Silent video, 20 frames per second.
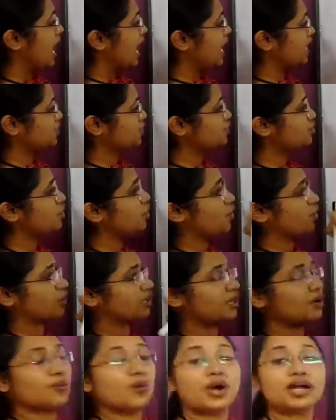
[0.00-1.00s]

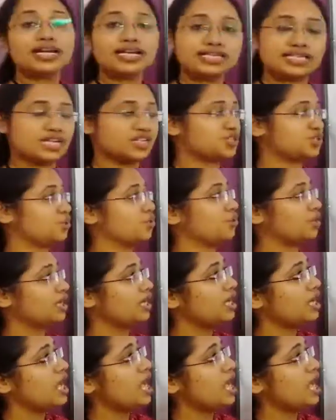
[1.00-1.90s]
Ashok, what is Ashok?